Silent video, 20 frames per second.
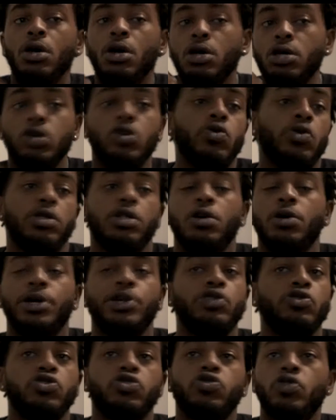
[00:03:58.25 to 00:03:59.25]
Yo, what's up?
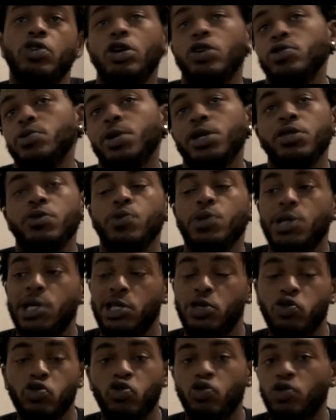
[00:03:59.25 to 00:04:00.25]
How's you doing? Oh, you about to be at school?